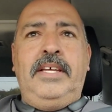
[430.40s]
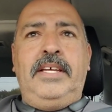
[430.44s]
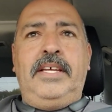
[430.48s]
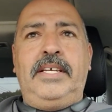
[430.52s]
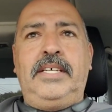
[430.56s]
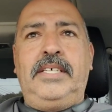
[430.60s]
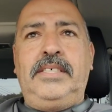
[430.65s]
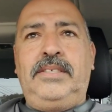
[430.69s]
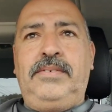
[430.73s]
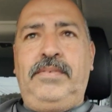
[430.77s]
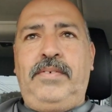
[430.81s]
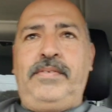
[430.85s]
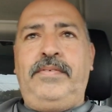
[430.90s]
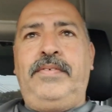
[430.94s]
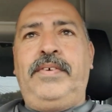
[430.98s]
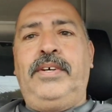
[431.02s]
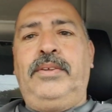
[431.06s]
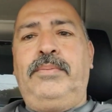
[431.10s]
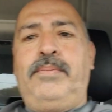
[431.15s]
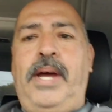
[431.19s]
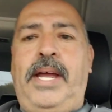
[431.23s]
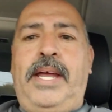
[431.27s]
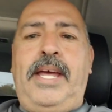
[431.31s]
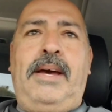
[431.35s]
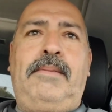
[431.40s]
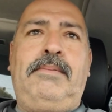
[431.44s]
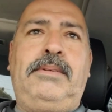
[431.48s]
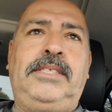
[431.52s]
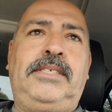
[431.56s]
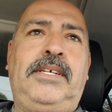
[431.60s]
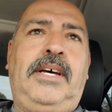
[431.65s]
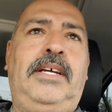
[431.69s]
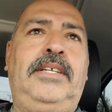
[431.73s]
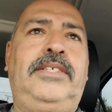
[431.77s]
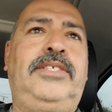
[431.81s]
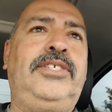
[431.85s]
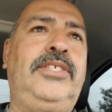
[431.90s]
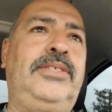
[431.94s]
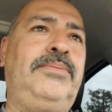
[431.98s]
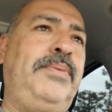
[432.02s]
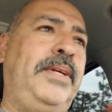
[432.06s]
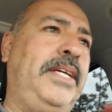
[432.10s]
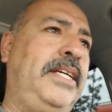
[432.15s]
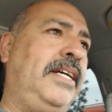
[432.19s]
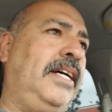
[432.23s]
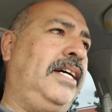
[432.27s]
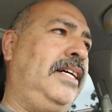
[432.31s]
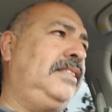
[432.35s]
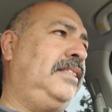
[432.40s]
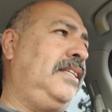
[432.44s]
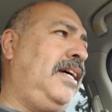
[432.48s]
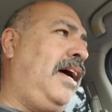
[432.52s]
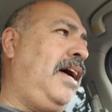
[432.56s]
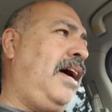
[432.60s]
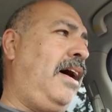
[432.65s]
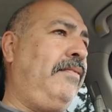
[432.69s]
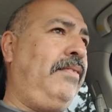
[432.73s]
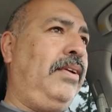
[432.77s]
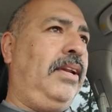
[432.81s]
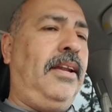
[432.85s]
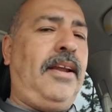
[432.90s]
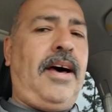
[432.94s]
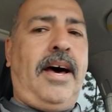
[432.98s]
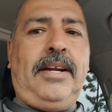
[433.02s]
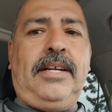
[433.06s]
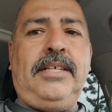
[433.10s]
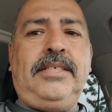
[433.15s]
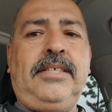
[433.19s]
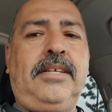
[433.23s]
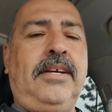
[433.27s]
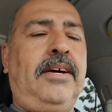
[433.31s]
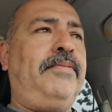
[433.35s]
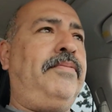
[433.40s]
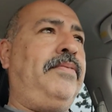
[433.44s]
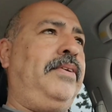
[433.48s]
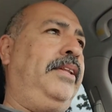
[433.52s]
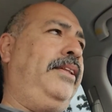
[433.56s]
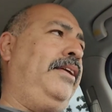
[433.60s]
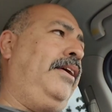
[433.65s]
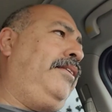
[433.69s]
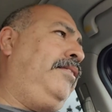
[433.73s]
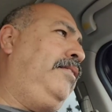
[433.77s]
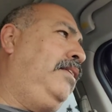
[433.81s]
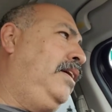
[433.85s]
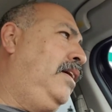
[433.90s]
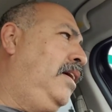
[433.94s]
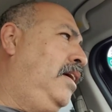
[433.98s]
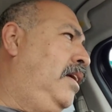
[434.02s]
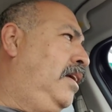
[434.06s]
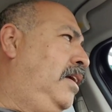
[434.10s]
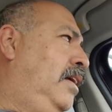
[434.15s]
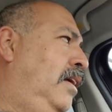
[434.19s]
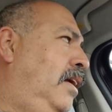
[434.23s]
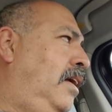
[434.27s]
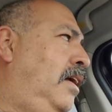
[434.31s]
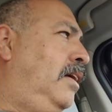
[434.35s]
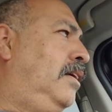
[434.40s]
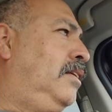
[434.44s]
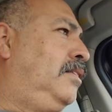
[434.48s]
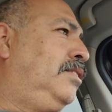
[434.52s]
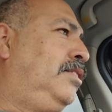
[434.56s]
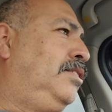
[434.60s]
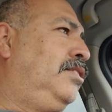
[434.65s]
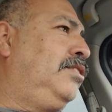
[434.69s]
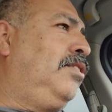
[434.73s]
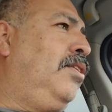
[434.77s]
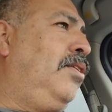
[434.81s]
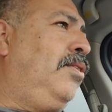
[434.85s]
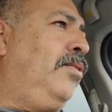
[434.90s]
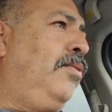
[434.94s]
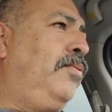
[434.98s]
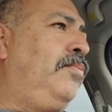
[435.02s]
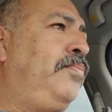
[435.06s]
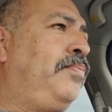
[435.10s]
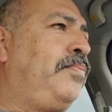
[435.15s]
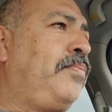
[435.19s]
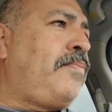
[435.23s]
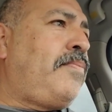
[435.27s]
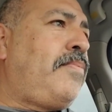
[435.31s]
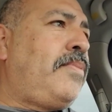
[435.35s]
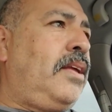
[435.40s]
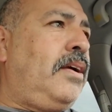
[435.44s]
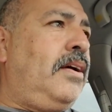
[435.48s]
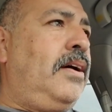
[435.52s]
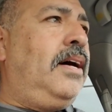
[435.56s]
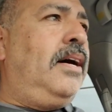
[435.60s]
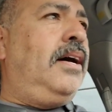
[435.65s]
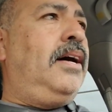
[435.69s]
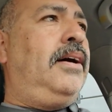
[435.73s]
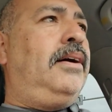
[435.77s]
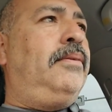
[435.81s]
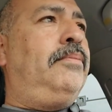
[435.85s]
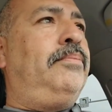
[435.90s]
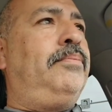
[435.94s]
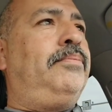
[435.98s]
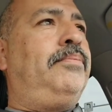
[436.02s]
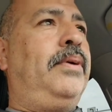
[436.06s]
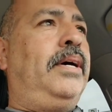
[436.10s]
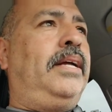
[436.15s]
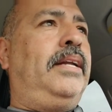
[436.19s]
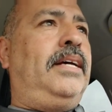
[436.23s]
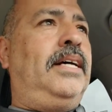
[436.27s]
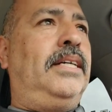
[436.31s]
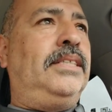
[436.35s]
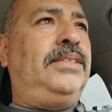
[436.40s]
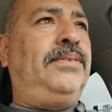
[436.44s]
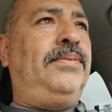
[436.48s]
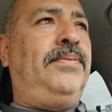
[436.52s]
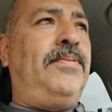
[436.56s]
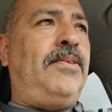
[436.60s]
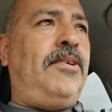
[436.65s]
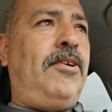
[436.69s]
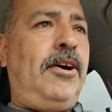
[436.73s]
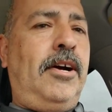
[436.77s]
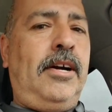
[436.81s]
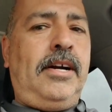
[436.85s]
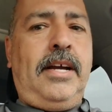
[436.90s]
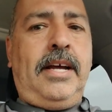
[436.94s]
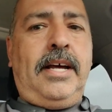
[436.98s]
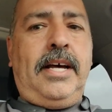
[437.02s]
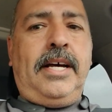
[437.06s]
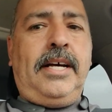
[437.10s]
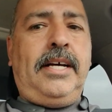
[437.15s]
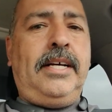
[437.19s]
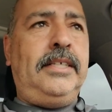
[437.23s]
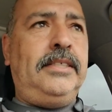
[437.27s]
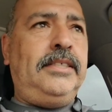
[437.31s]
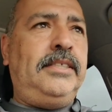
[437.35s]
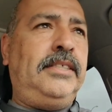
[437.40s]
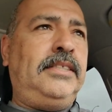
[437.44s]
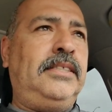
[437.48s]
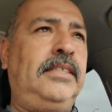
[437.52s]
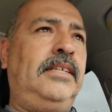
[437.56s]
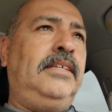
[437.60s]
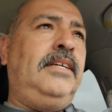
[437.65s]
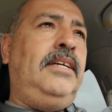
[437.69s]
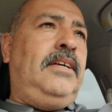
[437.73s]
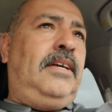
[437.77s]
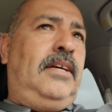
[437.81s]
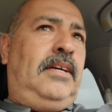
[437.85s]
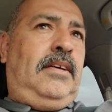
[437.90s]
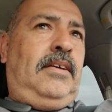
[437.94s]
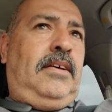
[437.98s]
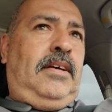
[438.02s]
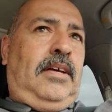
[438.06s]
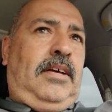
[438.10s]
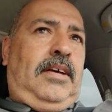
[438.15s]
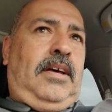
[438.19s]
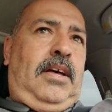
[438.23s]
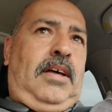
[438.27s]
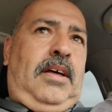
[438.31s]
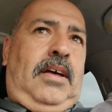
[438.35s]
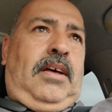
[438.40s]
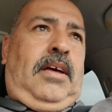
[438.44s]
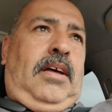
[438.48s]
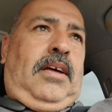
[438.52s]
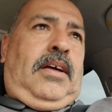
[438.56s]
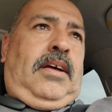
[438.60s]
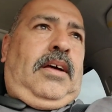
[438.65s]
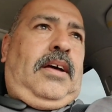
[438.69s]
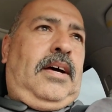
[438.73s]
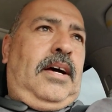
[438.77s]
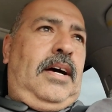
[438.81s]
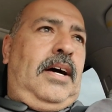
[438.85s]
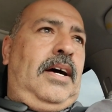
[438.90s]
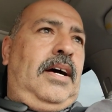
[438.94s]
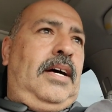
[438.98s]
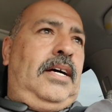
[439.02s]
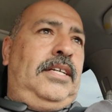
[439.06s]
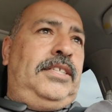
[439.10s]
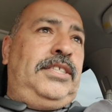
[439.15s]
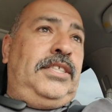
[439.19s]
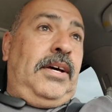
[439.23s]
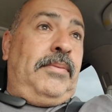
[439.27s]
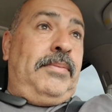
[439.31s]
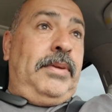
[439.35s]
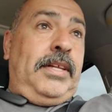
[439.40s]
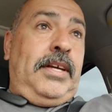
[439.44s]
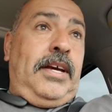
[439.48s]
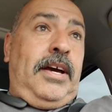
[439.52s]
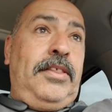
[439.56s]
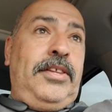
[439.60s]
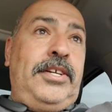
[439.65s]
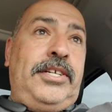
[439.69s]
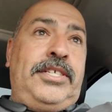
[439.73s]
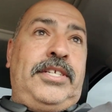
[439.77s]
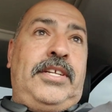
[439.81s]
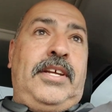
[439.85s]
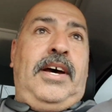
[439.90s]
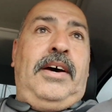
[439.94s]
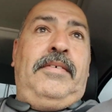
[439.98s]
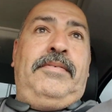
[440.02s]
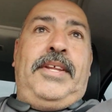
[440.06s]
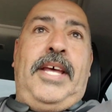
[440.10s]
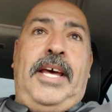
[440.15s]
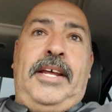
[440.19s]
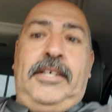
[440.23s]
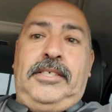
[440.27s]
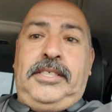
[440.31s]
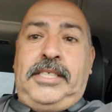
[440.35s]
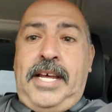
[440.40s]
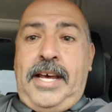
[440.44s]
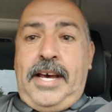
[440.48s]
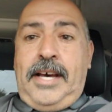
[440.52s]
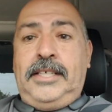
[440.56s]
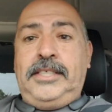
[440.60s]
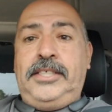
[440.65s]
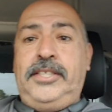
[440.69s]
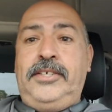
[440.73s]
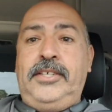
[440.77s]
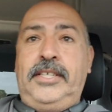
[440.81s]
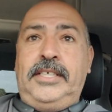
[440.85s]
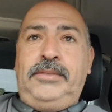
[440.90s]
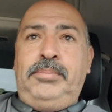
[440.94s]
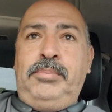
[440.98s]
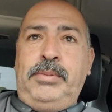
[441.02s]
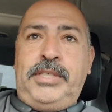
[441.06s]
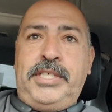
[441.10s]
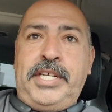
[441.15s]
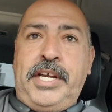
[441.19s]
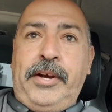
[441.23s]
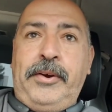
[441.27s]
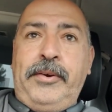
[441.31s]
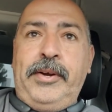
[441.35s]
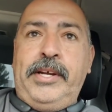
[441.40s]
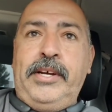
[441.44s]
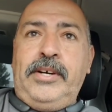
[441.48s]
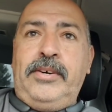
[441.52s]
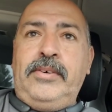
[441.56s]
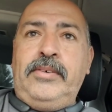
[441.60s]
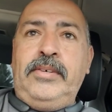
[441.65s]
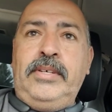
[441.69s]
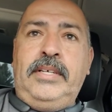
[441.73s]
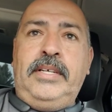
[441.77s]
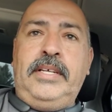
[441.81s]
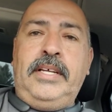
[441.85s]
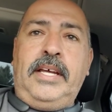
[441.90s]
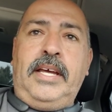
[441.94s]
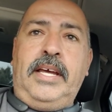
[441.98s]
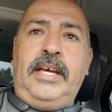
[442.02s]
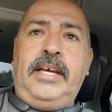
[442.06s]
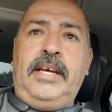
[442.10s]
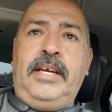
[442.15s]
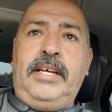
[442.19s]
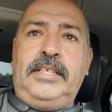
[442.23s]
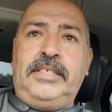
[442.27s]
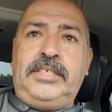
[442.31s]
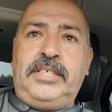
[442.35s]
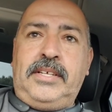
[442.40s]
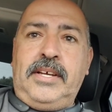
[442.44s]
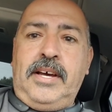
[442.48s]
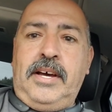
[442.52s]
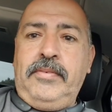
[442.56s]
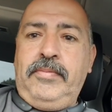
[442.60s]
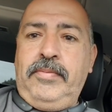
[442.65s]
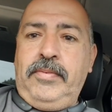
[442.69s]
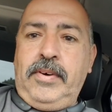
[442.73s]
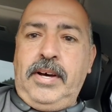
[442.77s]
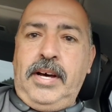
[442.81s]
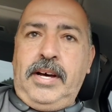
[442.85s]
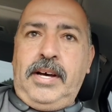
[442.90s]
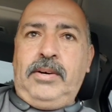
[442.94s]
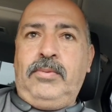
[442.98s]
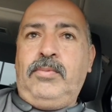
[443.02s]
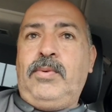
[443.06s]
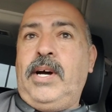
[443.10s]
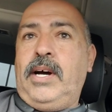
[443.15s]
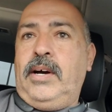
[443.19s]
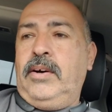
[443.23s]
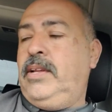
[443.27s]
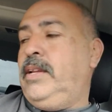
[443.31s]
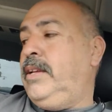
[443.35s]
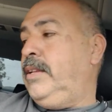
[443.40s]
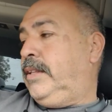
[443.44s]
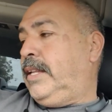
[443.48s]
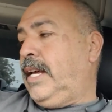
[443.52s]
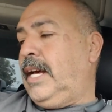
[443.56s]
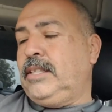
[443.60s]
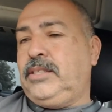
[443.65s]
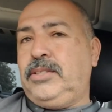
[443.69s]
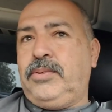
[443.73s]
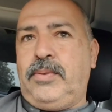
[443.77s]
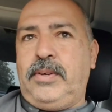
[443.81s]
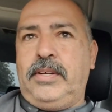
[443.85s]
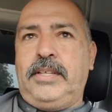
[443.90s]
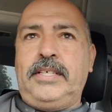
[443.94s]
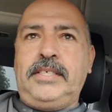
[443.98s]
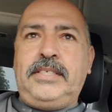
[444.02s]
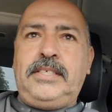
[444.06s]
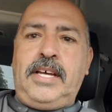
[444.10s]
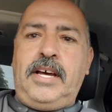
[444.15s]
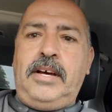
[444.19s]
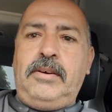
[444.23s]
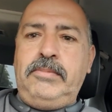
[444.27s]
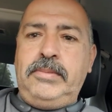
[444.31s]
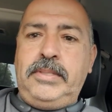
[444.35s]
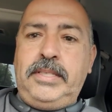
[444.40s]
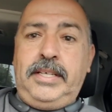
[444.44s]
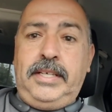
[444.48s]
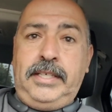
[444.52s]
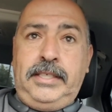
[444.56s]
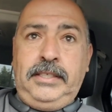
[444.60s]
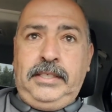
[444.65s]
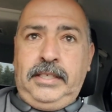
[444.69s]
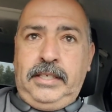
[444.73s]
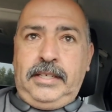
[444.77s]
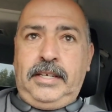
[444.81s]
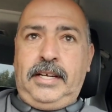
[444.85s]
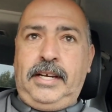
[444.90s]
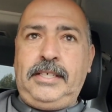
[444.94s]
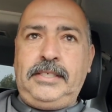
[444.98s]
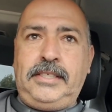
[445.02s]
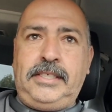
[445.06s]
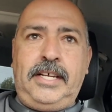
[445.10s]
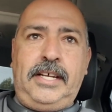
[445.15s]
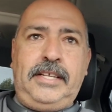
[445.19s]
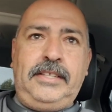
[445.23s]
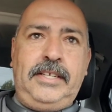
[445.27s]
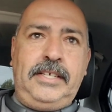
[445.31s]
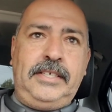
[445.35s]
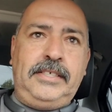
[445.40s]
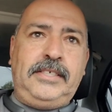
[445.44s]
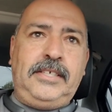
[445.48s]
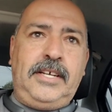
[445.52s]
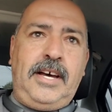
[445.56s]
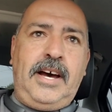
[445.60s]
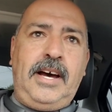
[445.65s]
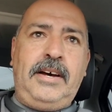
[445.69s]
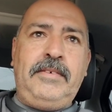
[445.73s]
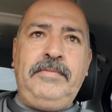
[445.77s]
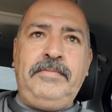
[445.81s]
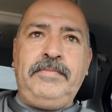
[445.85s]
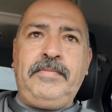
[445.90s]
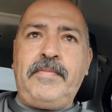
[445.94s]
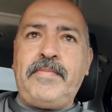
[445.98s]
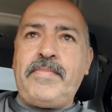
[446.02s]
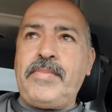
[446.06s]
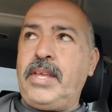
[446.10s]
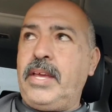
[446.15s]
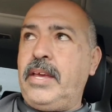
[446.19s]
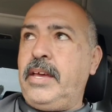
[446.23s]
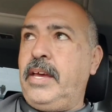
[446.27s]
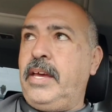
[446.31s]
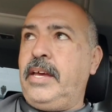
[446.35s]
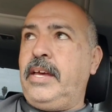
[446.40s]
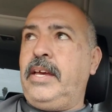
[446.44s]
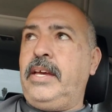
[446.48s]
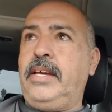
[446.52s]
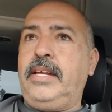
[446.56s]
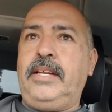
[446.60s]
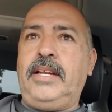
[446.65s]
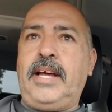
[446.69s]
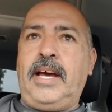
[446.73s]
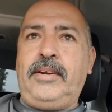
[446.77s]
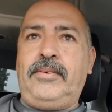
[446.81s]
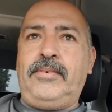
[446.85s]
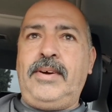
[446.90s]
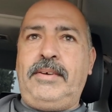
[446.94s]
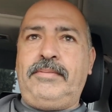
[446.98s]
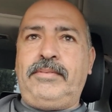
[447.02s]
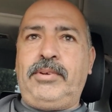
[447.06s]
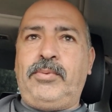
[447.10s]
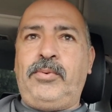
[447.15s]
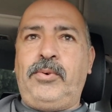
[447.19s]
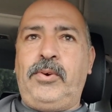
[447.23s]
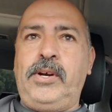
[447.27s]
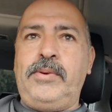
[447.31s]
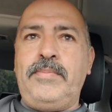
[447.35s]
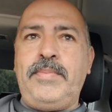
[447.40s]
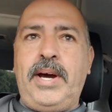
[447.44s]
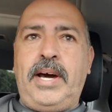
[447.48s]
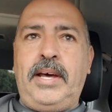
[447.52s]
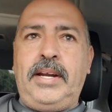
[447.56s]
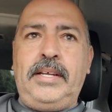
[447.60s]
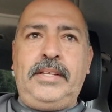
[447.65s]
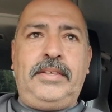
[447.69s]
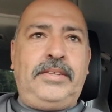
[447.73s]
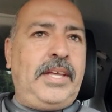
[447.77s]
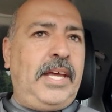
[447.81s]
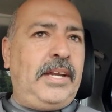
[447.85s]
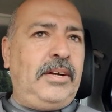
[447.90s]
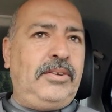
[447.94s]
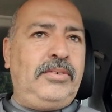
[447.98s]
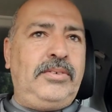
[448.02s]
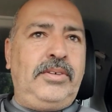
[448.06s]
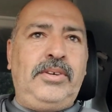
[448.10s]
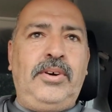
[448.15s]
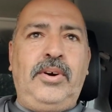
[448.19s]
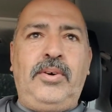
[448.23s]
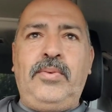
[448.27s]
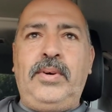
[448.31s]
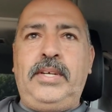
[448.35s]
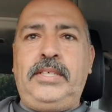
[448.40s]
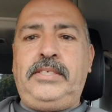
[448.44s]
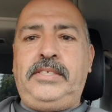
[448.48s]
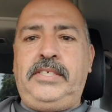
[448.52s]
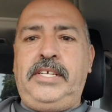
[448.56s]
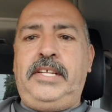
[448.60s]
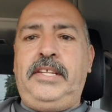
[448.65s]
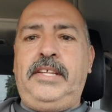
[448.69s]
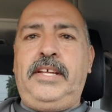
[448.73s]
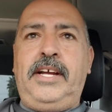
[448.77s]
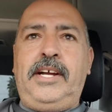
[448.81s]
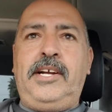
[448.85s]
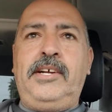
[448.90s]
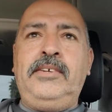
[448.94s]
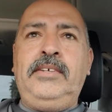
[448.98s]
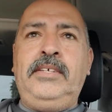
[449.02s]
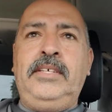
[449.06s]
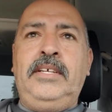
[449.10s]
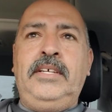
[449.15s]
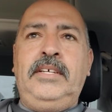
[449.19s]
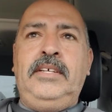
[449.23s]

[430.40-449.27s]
is fulfilled by Amazon, just because I have a lot of stuff in there, and so. Um, but as far as uh, some of the other stuff that is hazardous material and stuff, uh, well, that's where this comes in. I send this off and I don't have to worry about it. They don't know what's in there.